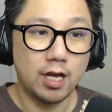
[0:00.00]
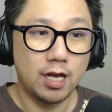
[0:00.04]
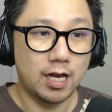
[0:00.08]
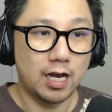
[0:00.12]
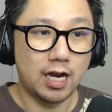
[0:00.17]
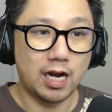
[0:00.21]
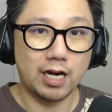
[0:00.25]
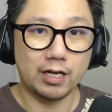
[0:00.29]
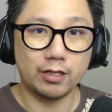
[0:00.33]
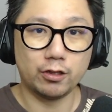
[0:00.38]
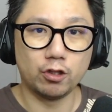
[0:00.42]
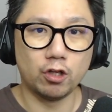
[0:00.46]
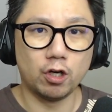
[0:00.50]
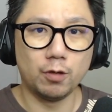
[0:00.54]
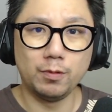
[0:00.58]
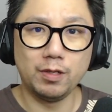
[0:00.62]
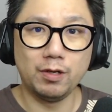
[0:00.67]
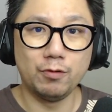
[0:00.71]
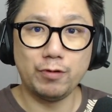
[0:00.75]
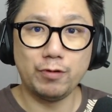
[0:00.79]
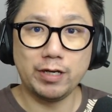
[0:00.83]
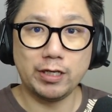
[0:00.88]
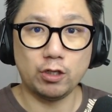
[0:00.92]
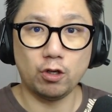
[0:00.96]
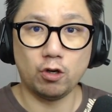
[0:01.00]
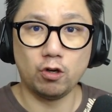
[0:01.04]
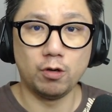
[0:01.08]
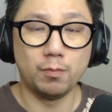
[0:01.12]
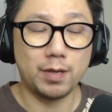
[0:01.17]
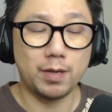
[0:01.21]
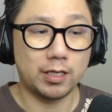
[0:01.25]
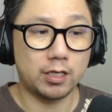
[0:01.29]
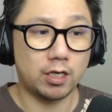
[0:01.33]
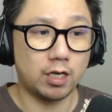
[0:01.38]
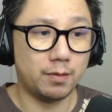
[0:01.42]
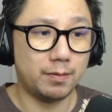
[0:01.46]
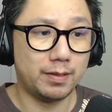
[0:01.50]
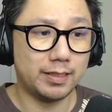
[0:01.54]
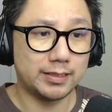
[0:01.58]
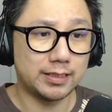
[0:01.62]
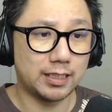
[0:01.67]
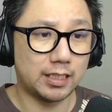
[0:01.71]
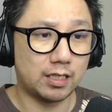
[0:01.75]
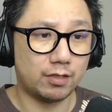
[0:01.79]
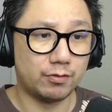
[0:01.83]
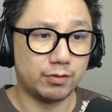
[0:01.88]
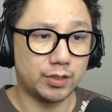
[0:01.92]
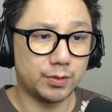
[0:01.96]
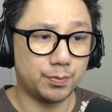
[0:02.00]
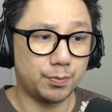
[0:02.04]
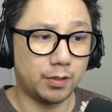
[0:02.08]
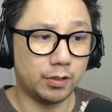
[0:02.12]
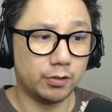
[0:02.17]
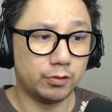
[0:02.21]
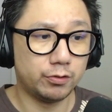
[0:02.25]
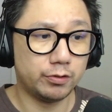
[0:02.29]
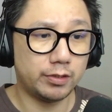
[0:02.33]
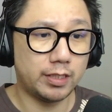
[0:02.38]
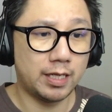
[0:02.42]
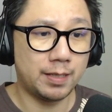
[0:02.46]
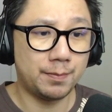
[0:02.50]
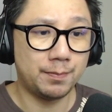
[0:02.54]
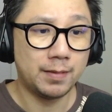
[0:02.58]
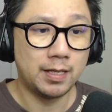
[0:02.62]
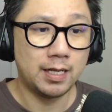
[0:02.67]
I normally read all my comments and I respond to them.